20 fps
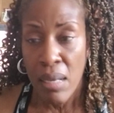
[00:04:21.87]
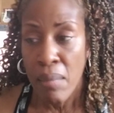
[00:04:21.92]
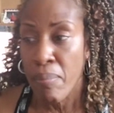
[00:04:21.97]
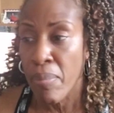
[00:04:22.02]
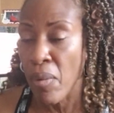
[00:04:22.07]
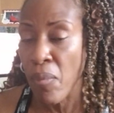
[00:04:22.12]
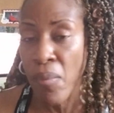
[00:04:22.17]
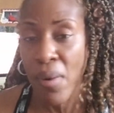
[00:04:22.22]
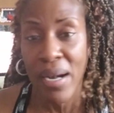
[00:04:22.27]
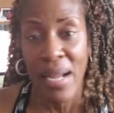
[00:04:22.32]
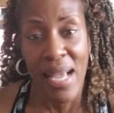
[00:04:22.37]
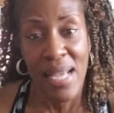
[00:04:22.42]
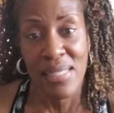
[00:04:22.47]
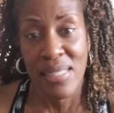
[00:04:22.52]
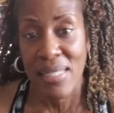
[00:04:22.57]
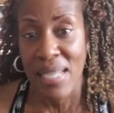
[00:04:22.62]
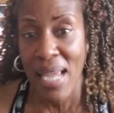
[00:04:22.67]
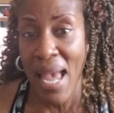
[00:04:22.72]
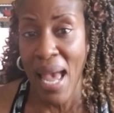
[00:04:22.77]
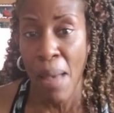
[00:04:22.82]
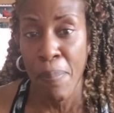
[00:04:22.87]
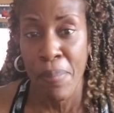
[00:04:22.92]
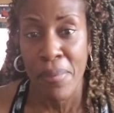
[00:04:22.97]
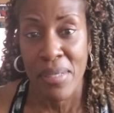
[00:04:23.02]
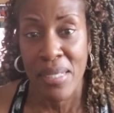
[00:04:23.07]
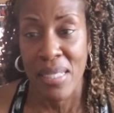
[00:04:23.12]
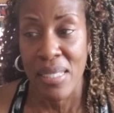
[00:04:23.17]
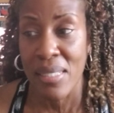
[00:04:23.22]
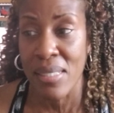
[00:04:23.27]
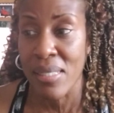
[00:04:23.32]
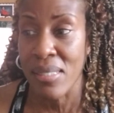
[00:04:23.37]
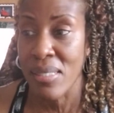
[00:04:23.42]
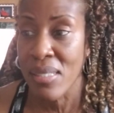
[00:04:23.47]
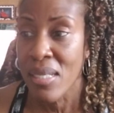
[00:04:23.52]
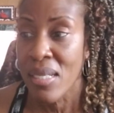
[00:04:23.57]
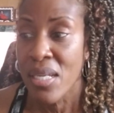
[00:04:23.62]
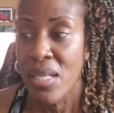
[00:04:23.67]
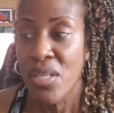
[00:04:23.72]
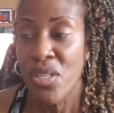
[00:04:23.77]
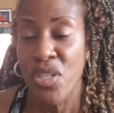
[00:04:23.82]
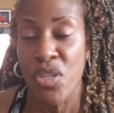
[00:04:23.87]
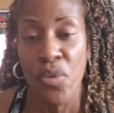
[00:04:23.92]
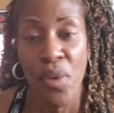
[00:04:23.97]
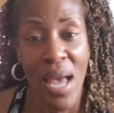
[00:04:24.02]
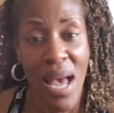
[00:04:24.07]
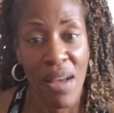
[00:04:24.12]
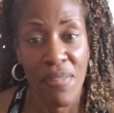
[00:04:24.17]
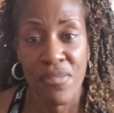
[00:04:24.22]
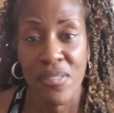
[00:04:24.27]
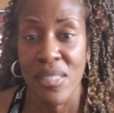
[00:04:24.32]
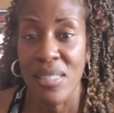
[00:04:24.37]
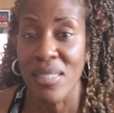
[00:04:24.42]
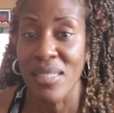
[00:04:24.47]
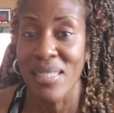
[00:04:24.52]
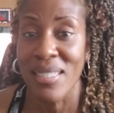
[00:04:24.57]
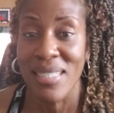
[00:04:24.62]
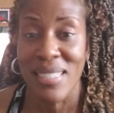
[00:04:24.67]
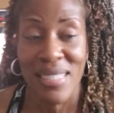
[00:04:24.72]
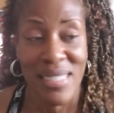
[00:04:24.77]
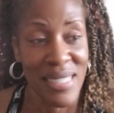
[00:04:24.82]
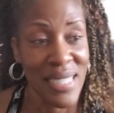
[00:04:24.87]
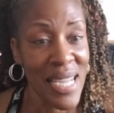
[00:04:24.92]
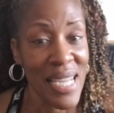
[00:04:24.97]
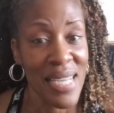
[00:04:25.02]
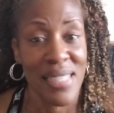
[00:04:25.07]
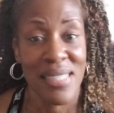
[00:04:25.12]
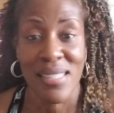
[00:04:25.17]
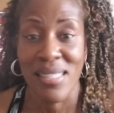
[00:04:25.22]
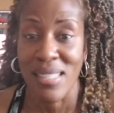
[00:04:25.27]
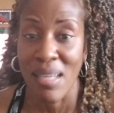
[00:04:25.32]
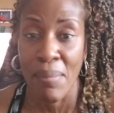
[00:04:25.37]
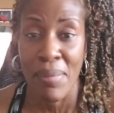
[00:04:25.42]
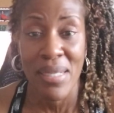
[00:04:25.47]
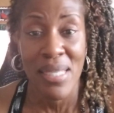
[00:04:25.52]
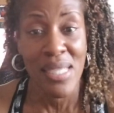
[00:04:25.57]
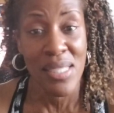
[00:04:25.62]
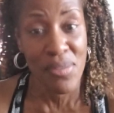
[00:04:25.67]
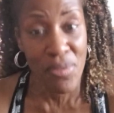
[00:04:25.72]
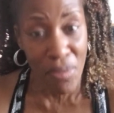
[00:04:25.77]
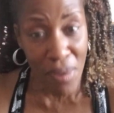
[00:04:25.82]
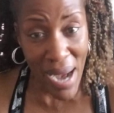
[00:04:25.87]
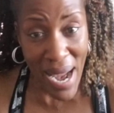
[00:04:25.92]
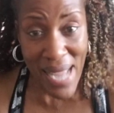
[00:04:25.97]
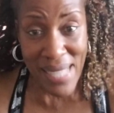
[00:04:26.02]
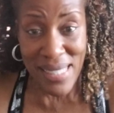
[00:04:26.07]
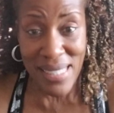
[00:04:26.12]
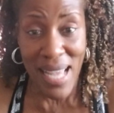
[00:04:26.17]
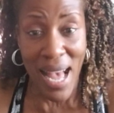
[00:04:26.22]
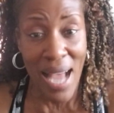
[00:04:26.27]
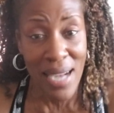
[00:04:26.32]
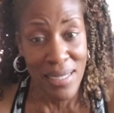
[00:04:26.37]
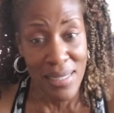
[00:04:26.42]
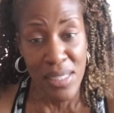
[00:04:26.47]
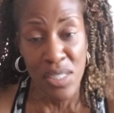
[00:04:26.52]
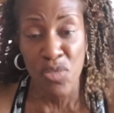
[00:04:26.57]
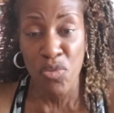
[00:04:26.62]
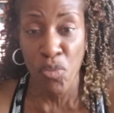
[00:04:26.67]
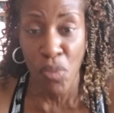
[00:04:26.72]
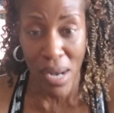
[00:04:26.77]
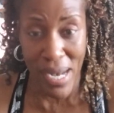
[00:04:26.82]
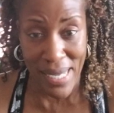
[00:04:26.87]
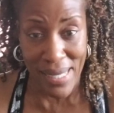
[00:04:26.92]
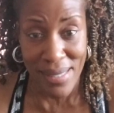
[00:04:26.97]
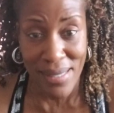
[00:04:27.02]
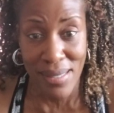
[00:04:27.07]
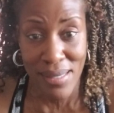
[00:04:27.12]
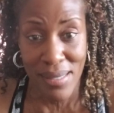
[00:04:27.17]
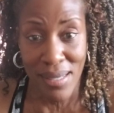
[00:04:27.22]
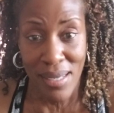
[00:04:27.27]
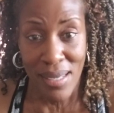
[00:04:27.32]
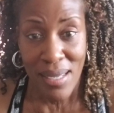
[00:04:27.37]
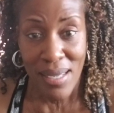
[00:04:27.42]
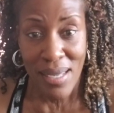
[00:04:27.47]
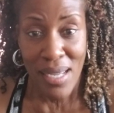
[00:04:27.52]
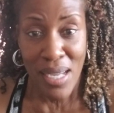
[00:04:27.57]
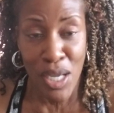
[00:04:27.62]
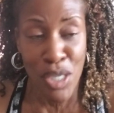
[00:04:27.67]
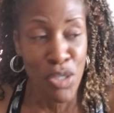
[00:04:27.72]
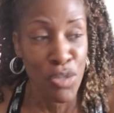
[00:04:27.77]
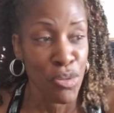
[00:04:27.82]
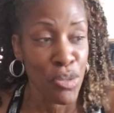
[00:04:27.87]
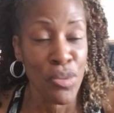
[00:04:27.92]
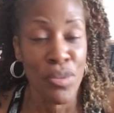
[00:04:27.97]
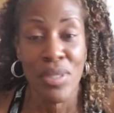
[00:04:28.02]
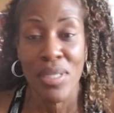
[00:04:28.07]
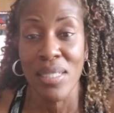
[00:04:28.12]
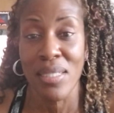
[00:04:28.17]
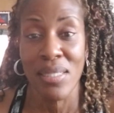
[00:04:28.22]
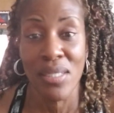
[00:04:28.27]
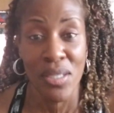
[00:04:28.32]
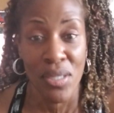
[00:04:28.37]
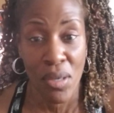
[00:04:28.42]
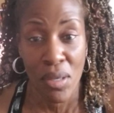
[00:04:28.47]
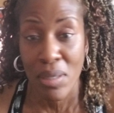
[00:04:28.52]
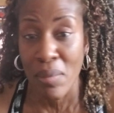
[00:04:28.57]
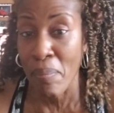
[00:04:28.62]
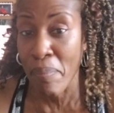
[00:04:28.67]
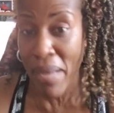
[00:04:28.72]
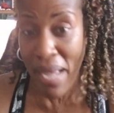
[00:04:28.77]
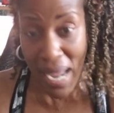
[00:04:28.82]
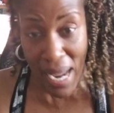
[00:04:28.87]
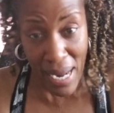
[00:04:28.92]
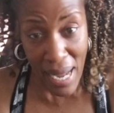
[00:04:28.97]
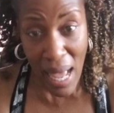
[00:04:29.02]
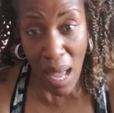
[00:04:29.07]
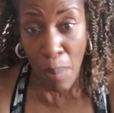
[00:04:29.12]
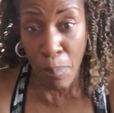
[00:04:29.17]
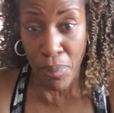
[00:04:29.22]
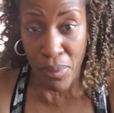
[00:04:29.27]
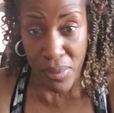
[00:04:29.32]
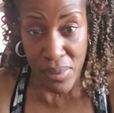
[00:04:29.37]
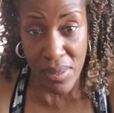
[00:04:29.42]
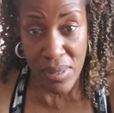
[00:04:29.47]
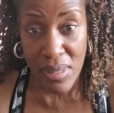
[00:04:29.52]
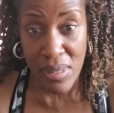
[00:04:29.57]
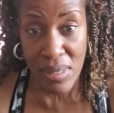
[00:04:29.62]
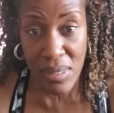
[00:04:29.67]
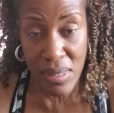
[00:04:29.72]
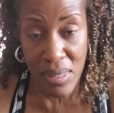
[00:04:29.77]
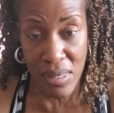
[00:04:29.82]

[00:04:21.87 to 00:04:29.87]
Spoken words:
But what has to happen is you have to get some of these rats out of this race. And truly, them bad apples,